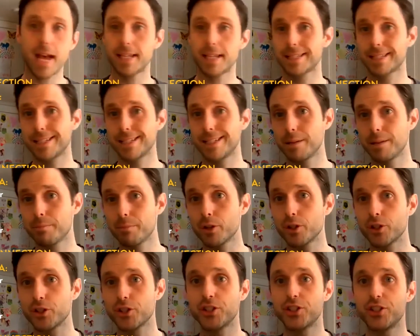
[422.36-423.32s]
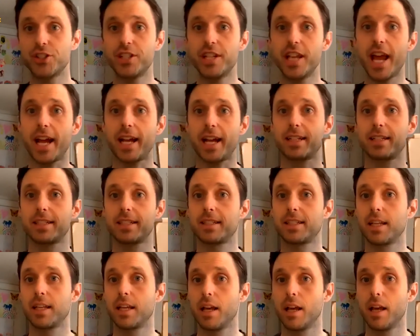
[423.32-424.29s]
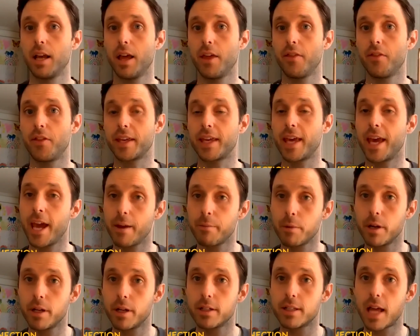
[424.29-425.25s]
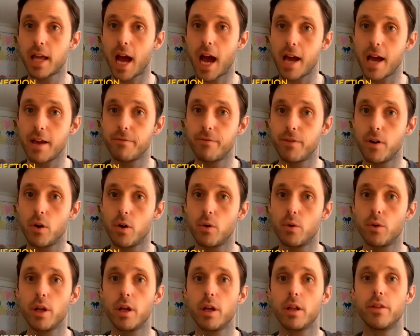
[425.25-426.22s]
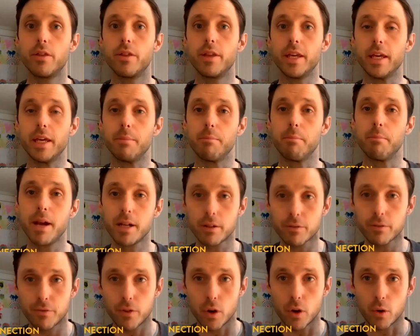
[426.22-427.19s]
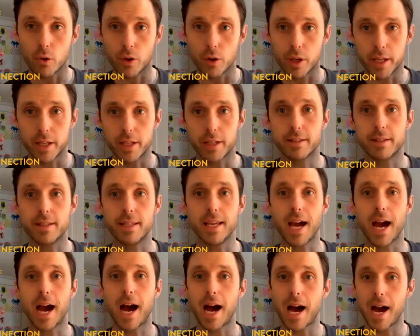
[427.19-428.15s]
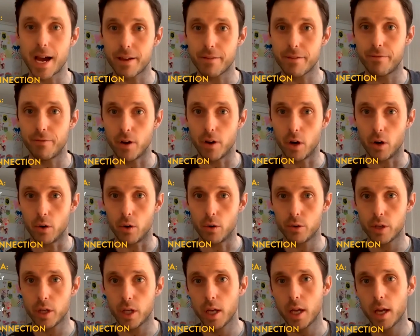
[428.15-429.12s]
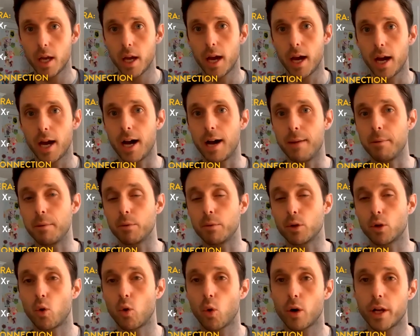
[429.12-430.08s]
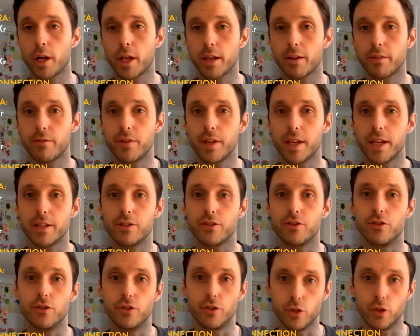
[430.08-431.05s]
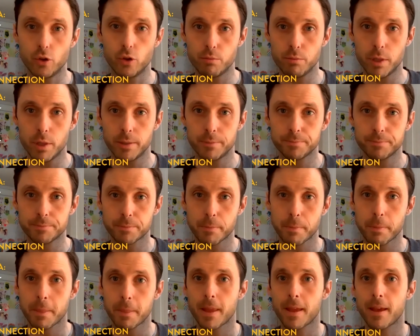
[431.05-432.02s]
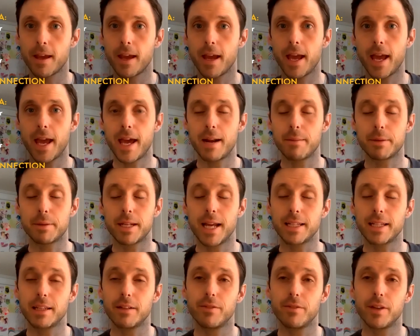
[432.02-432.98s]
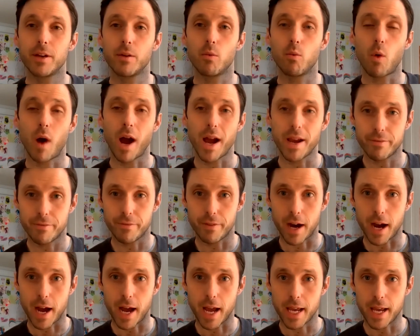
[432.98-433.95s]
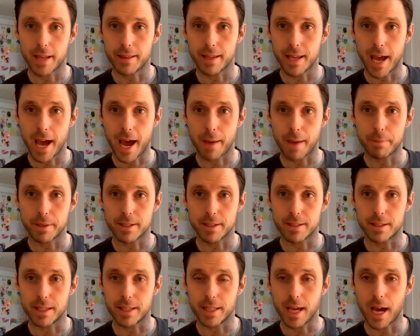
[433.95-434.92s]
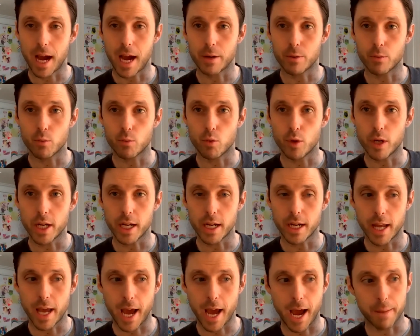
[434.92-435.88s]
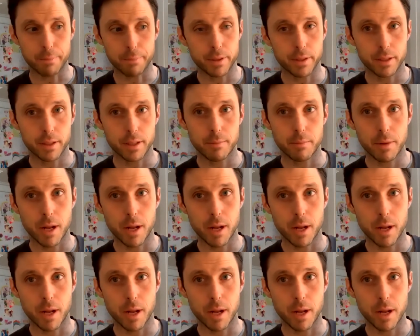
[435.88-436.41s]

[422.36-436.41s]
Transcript: Test number six, the camera is the iPhone. The microphone is the iPhone. Um, I'm recording via Zoom and I'm connected via Wi-Fi and the app is the Iriun app.